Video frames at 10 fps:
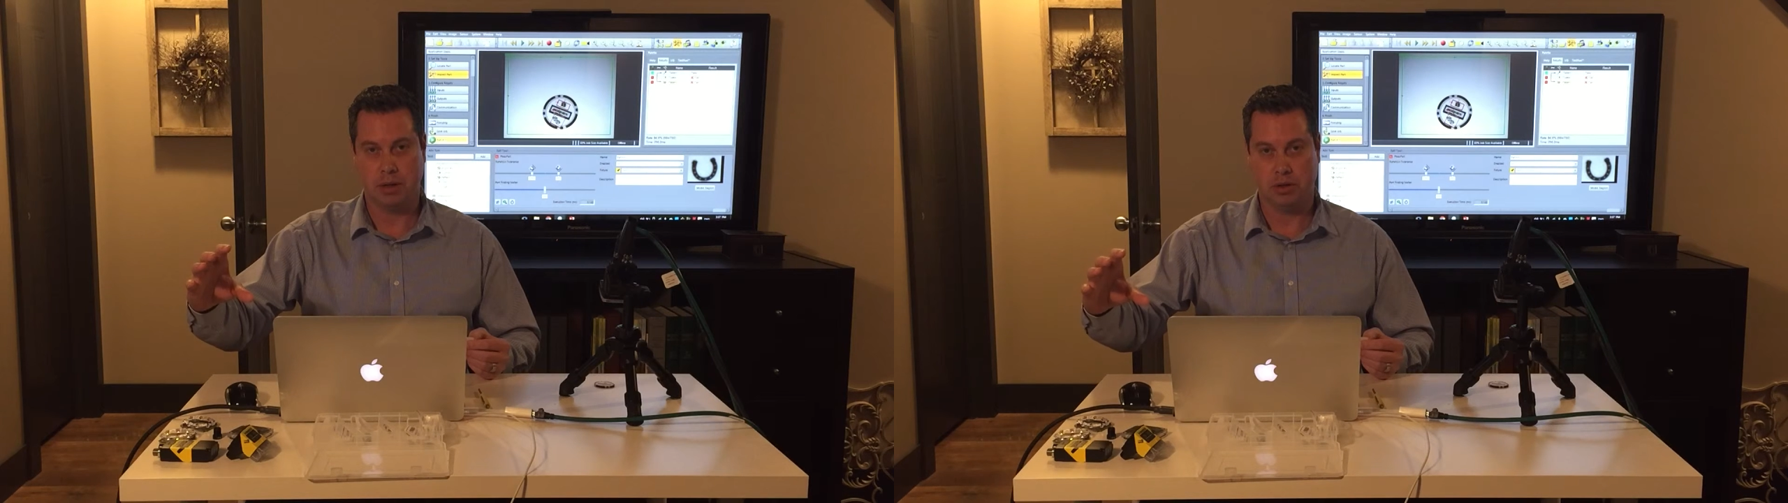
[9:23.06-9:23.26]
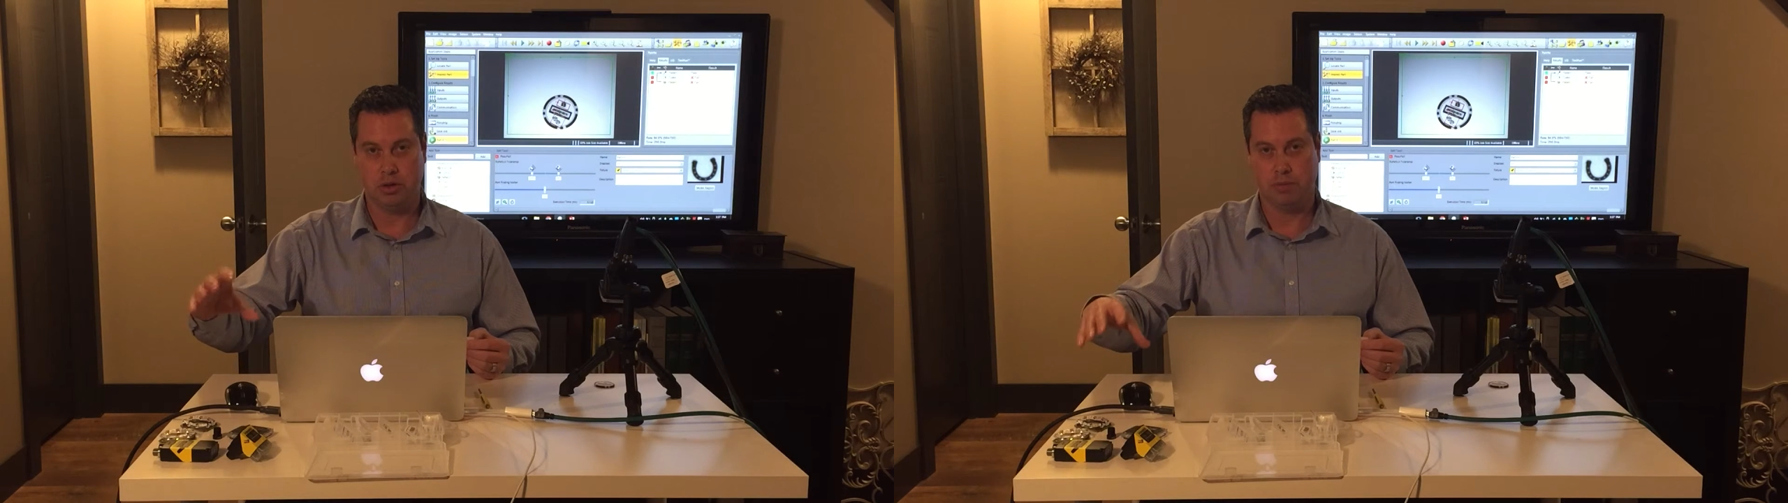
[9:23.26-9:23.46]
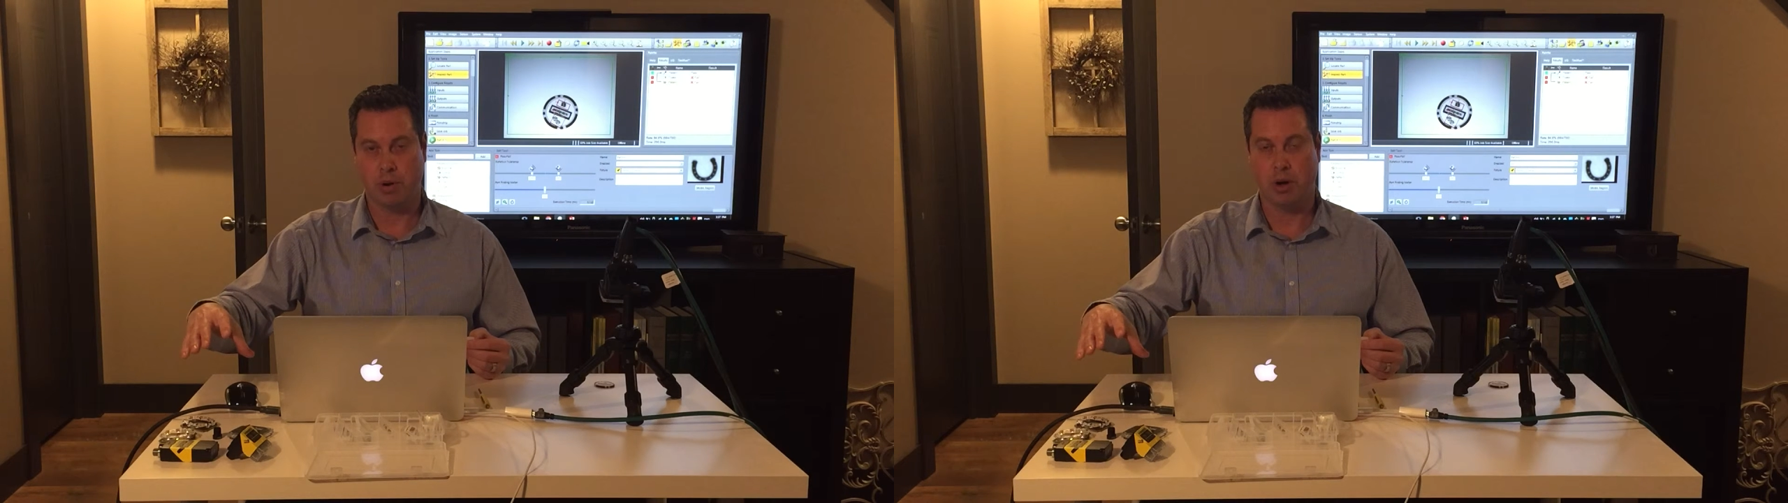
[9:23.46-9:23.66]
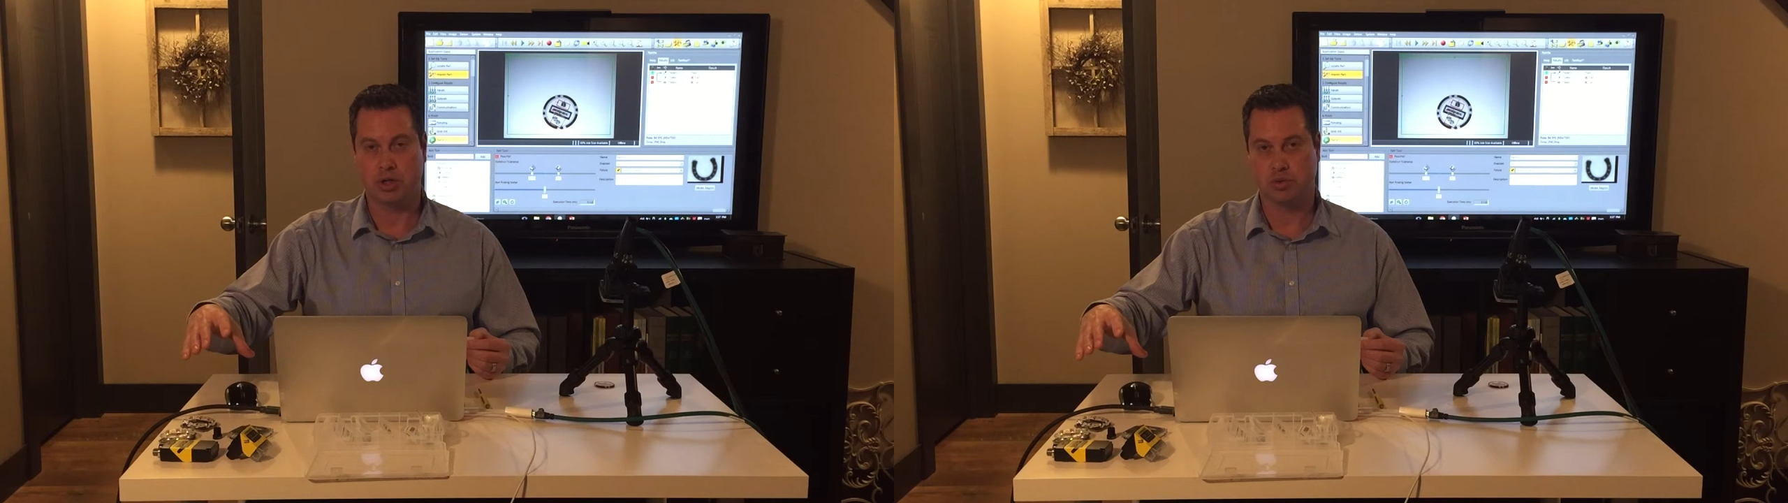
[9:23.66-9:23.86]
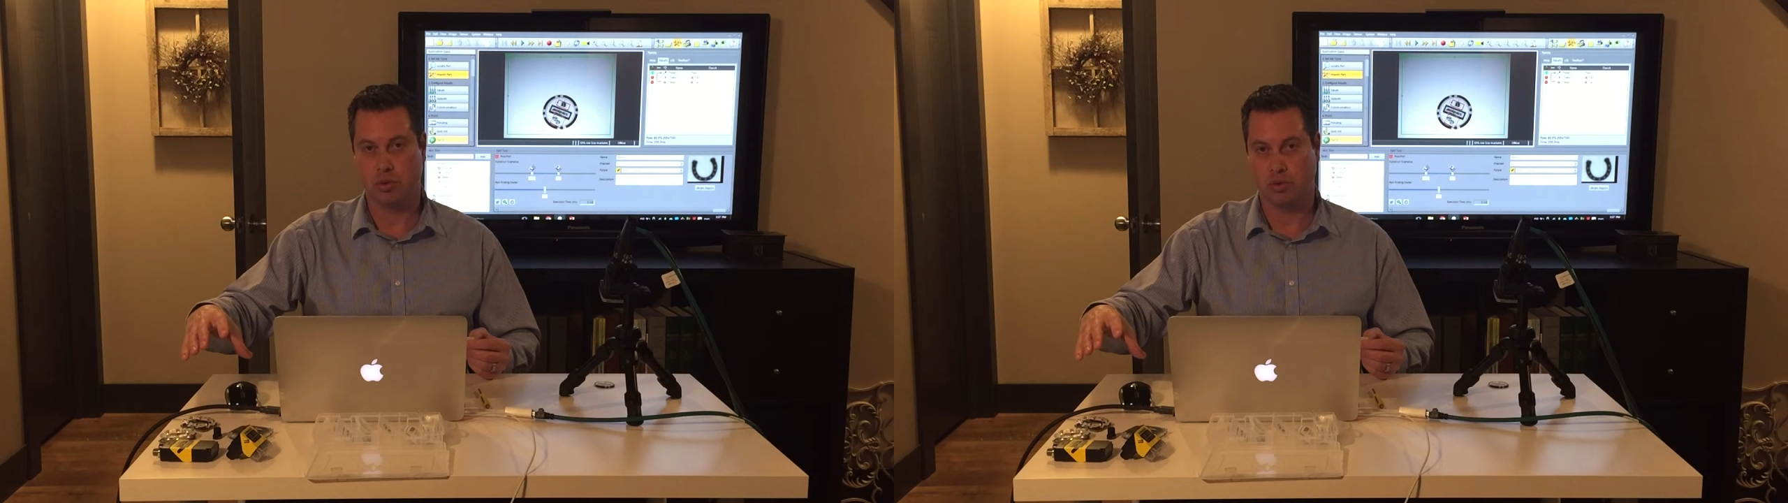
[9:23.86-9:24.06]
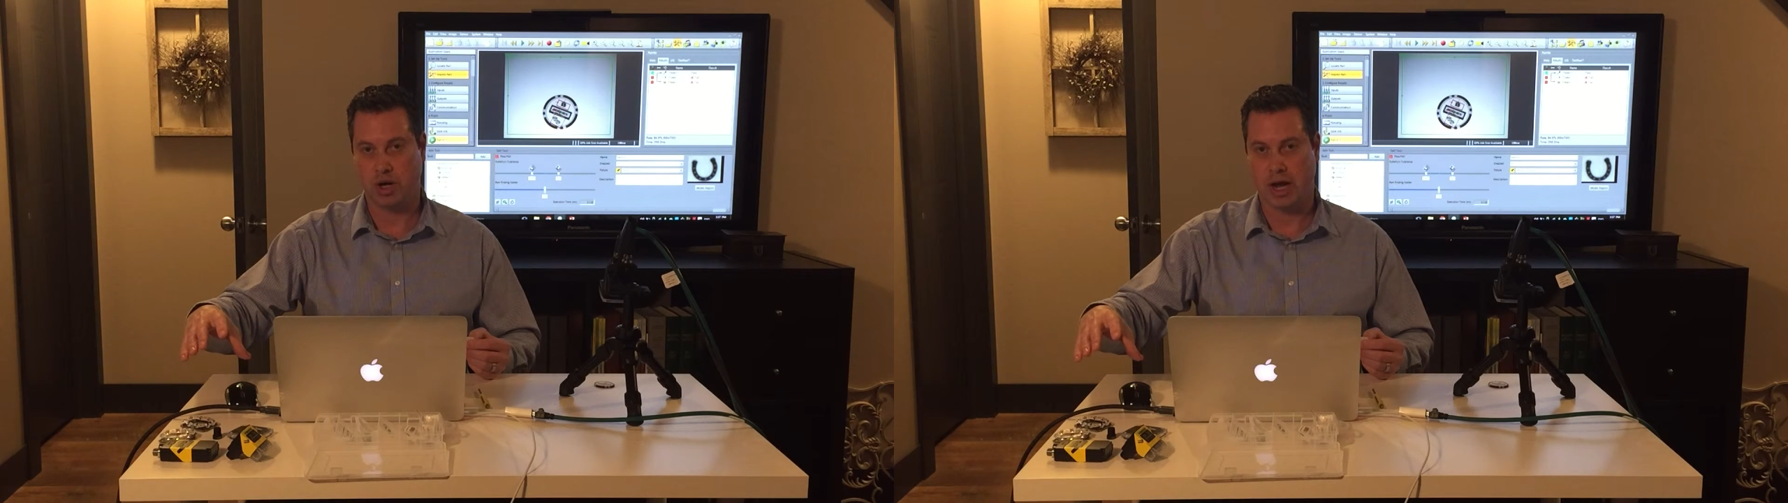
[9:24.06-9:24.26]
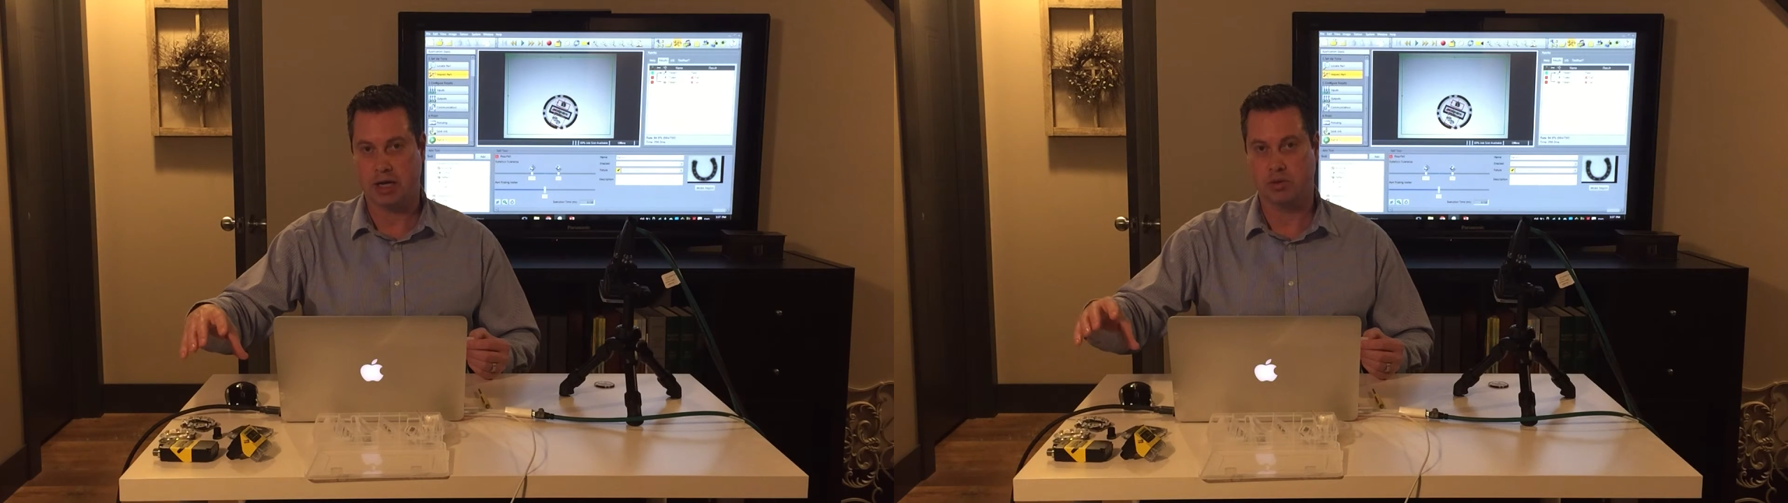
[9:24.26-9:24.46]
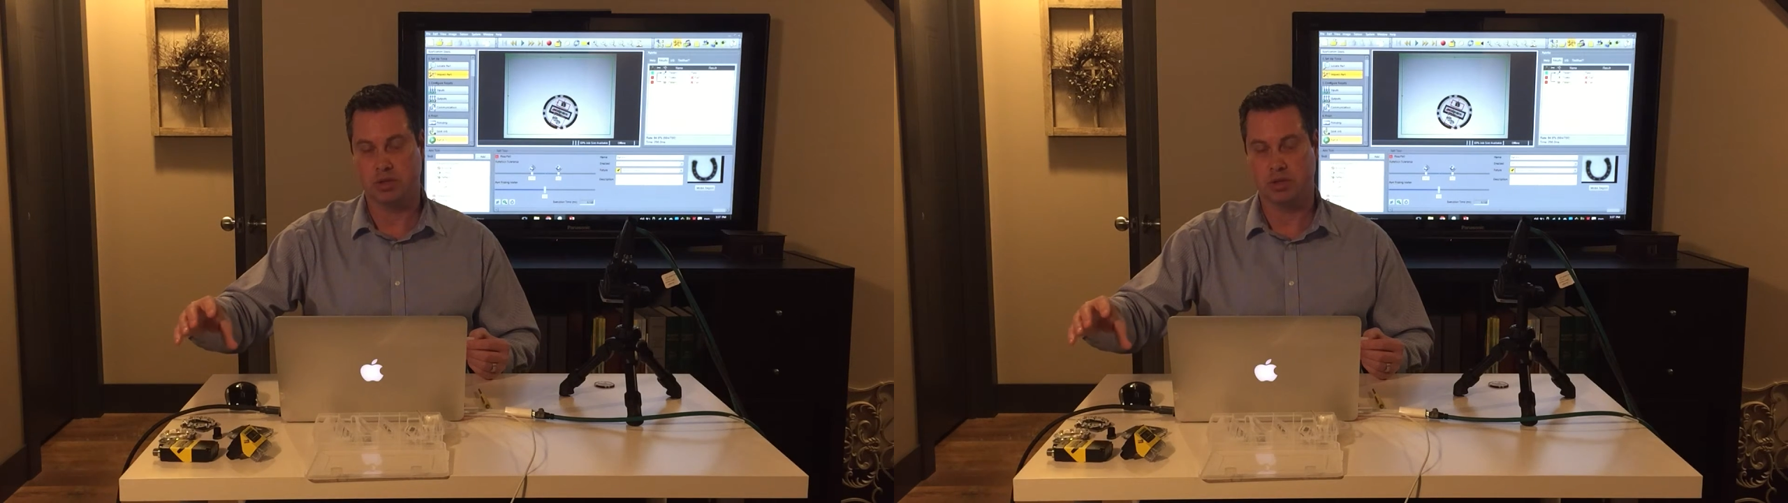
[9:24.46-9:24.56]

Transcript: your parts will react